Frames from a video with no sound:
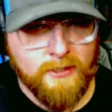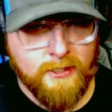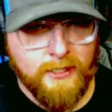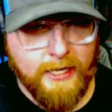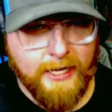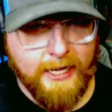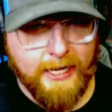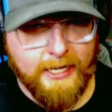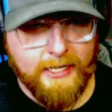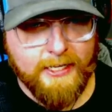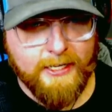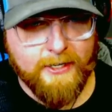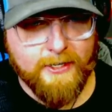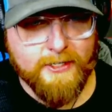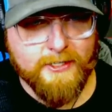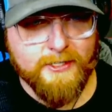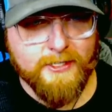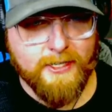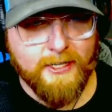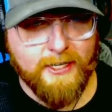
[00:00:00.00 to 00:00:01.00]
And
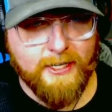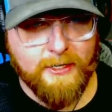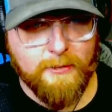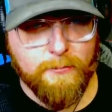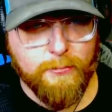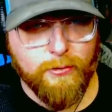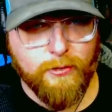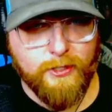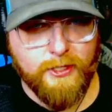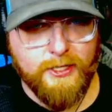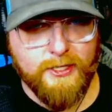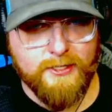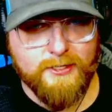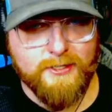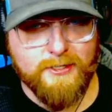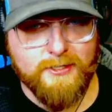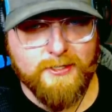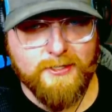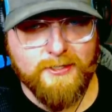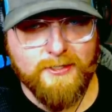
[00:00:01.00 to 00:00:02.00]
there's a
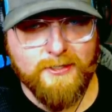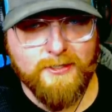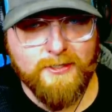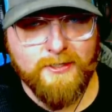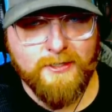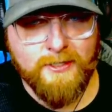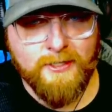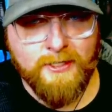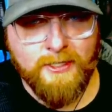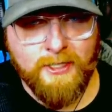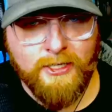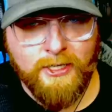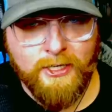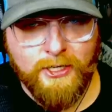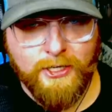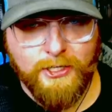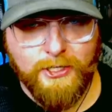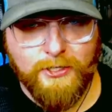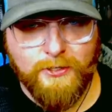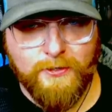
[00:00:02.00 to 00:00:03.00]
police
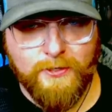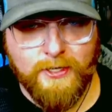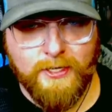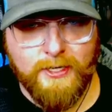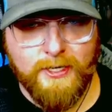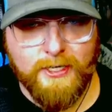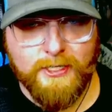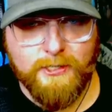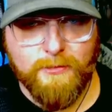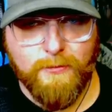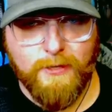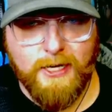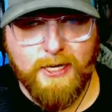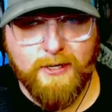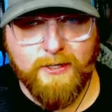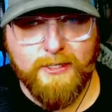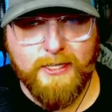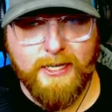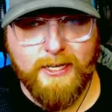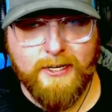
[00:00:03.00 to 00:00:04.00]
unit as
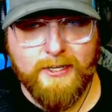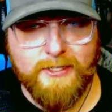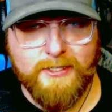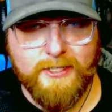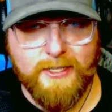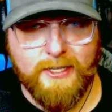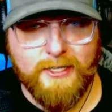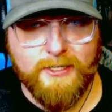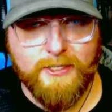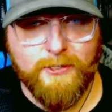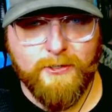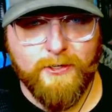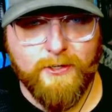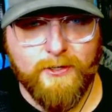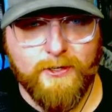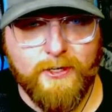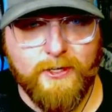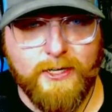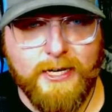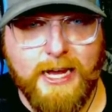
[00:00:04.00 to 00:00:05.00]
well. That is a
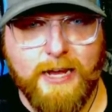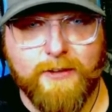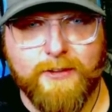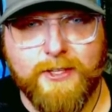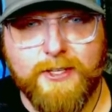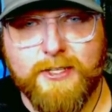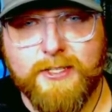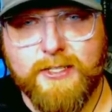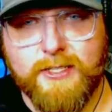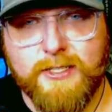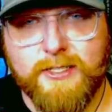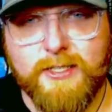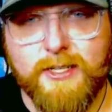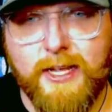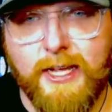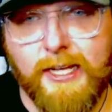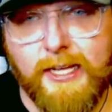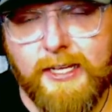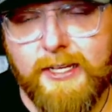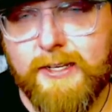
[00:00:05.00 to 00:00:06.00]
Toyota. Now, this is
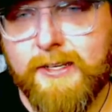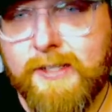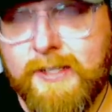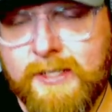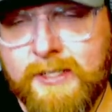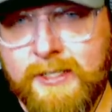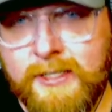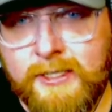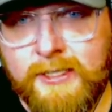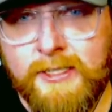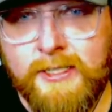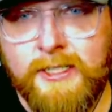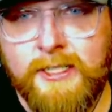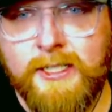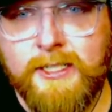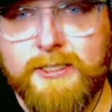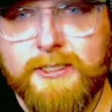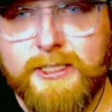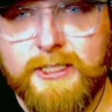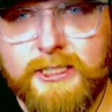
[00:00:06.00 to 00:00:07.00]
like...
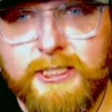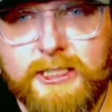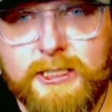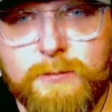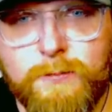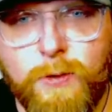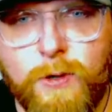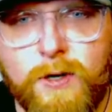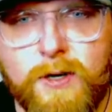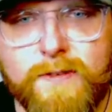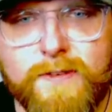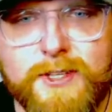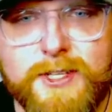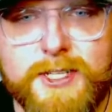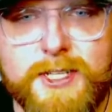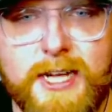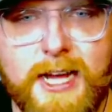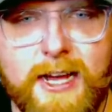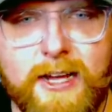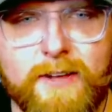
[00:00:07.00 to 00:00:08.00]
this is more of the
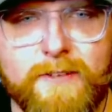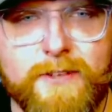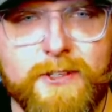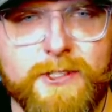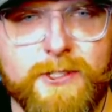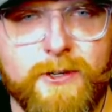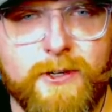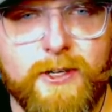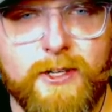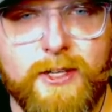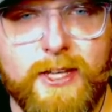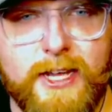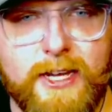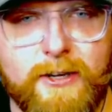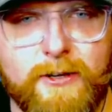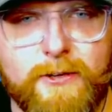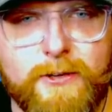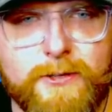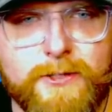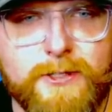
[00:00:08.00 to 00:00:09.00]
style of the Toyota
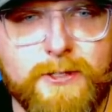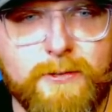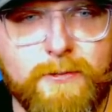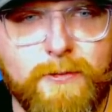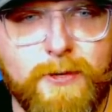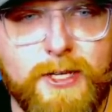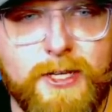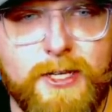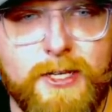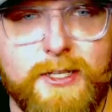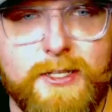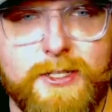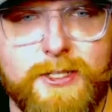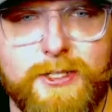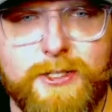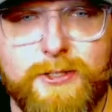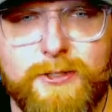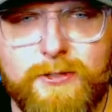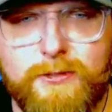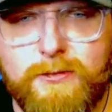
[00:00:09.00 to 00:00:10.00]
Land Cruiser we
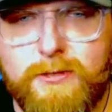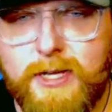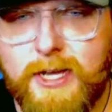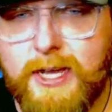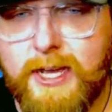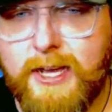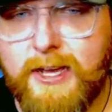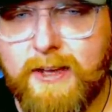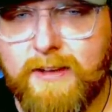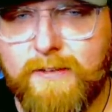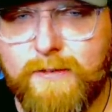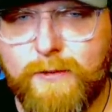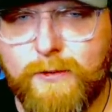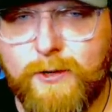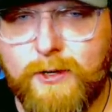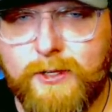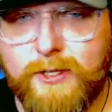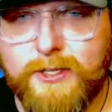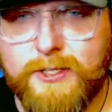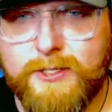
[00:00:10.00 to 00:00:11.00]
do have,
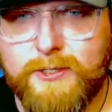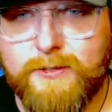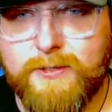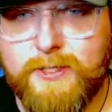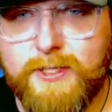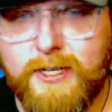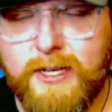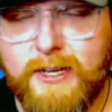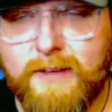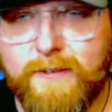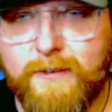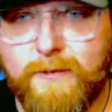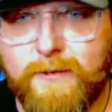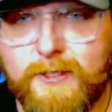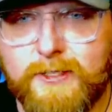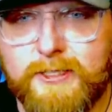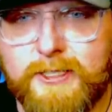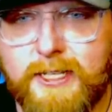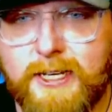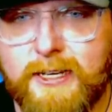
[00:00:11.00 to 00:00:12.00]
or at least used to have at
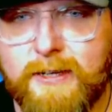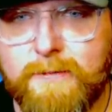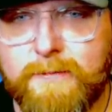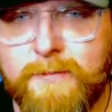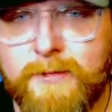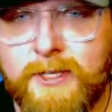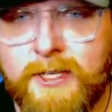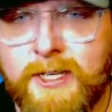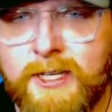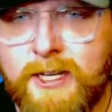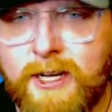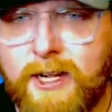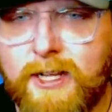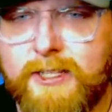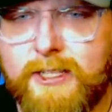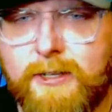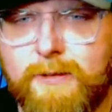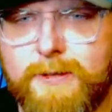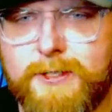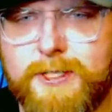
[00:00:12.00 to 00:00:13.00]
one time. No, I
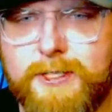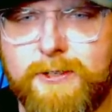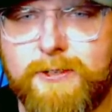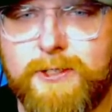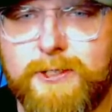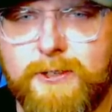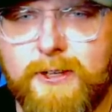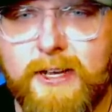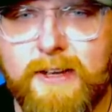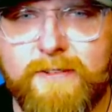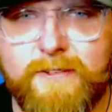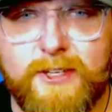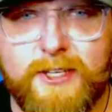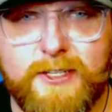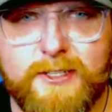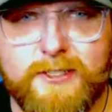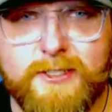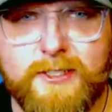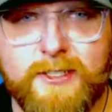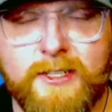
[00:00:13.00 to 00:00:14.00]
think we still do have
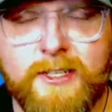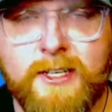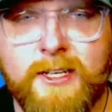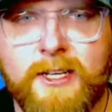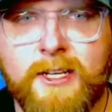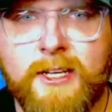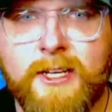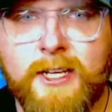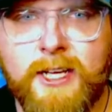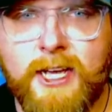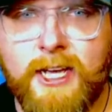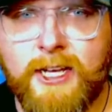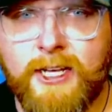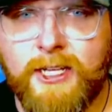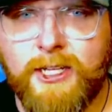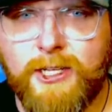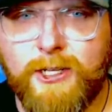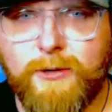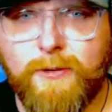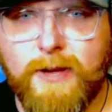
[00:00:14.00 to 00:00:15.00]
these in
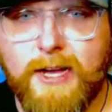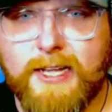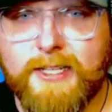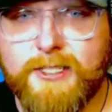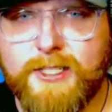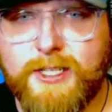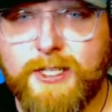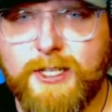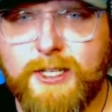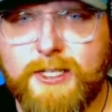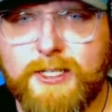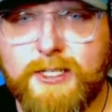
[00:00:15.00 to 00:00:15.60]
the U.S., this